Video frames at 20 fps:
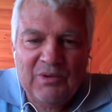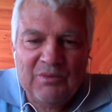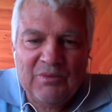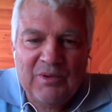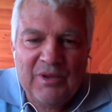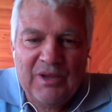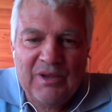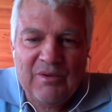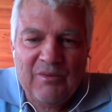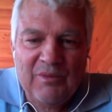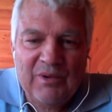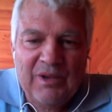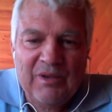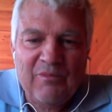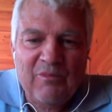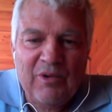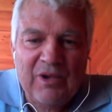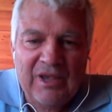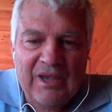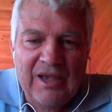
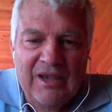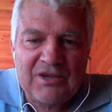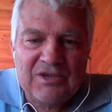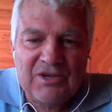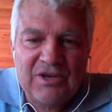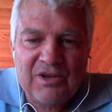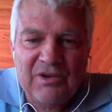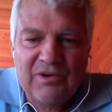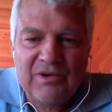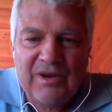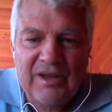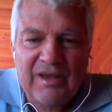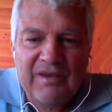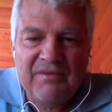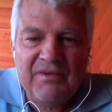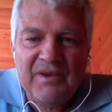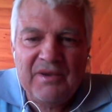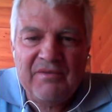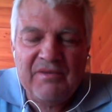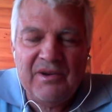We actually could have
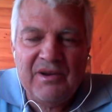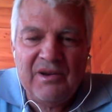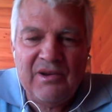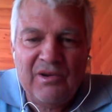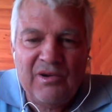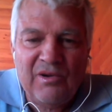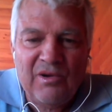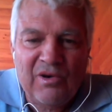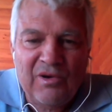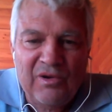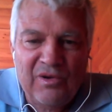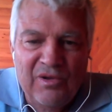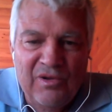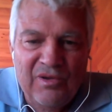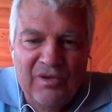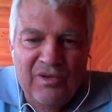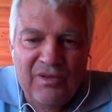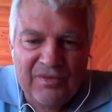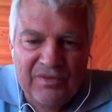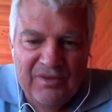heaven on
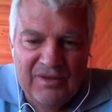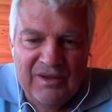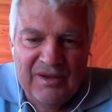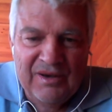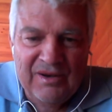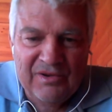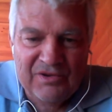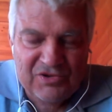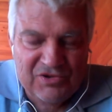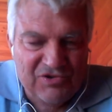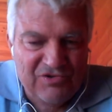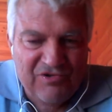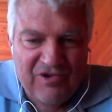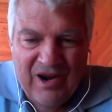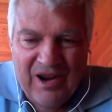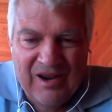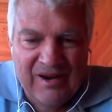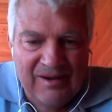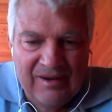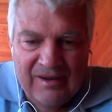earth in
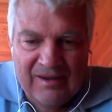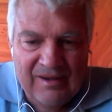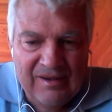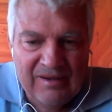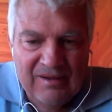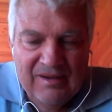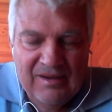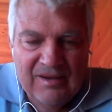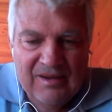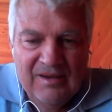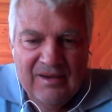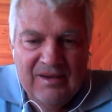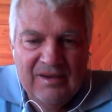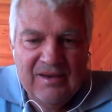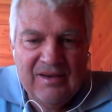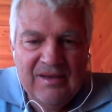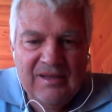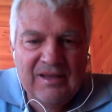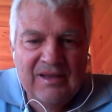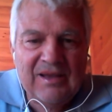Australia,
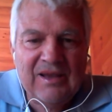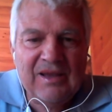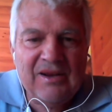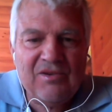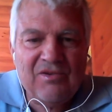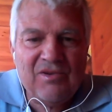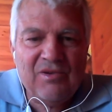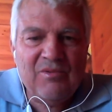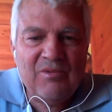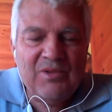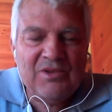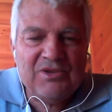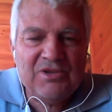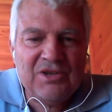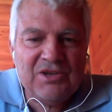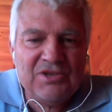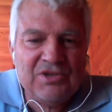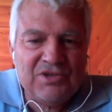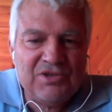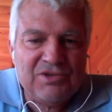a country with
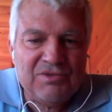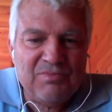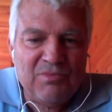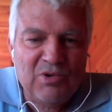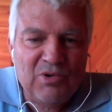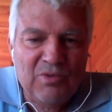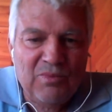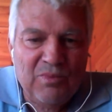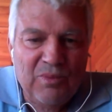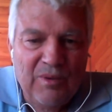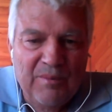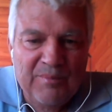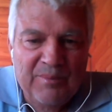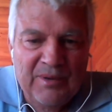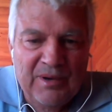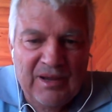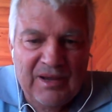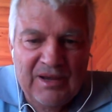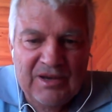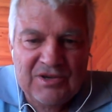such a small
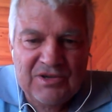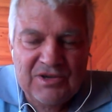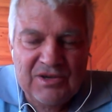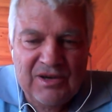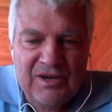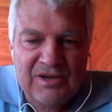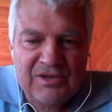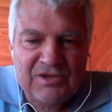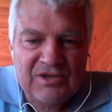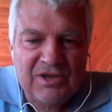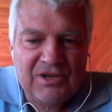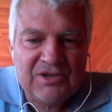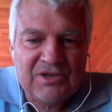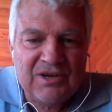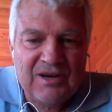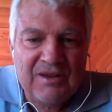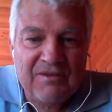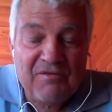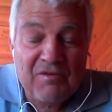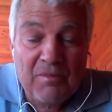population and such
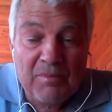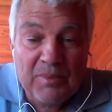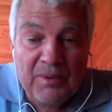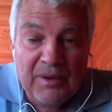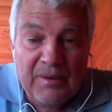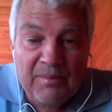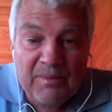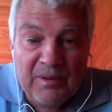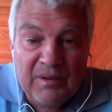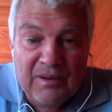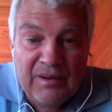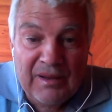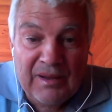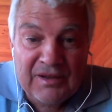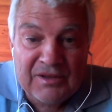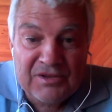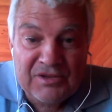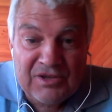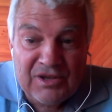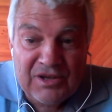clever people
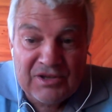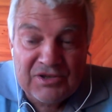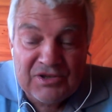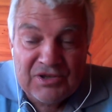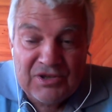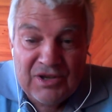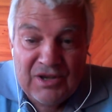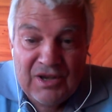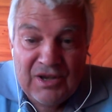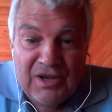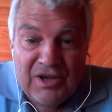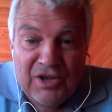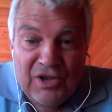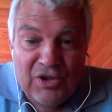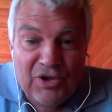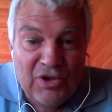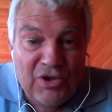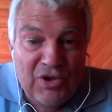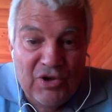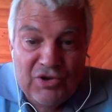and such
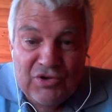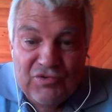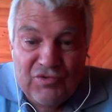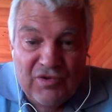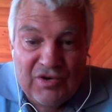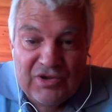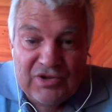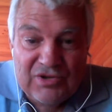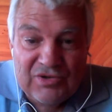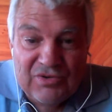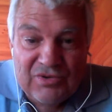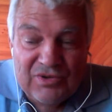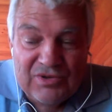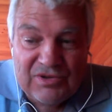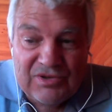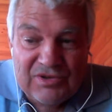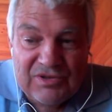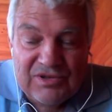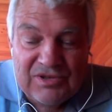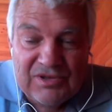huge
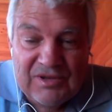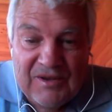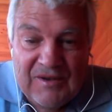resources.